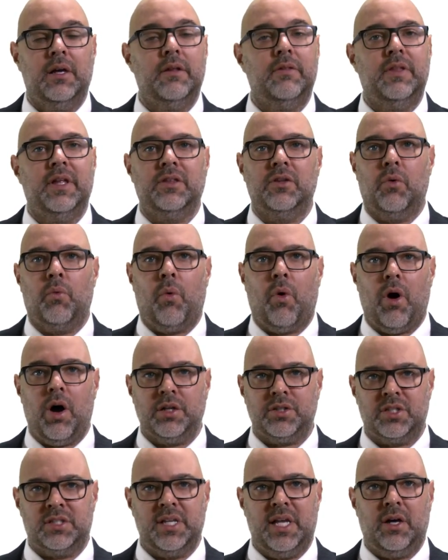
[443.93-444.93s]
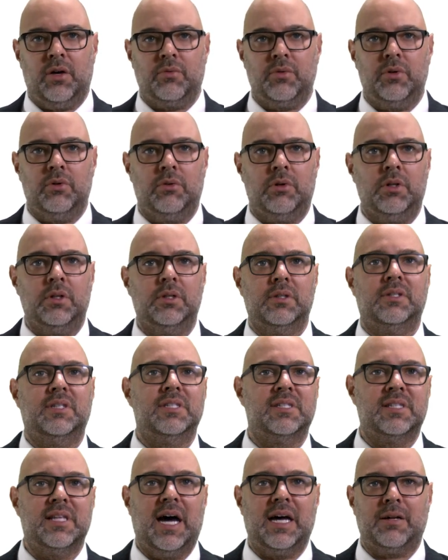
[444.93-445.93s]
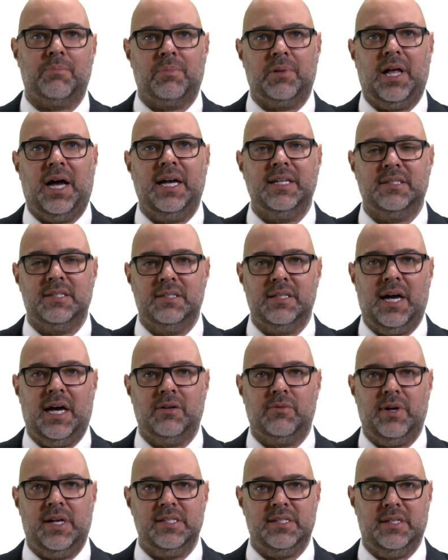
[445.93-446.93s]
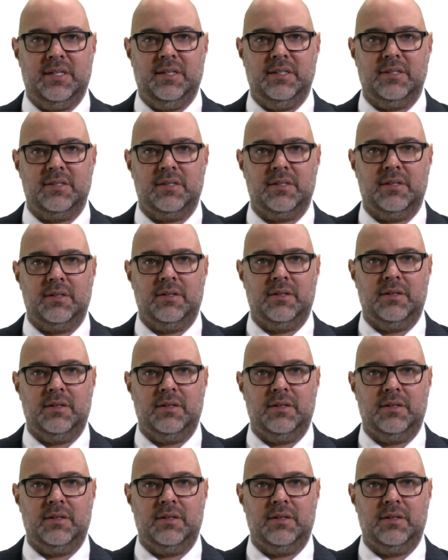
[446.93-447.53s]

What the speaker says: then the wash sale rule does not apply to non-residents.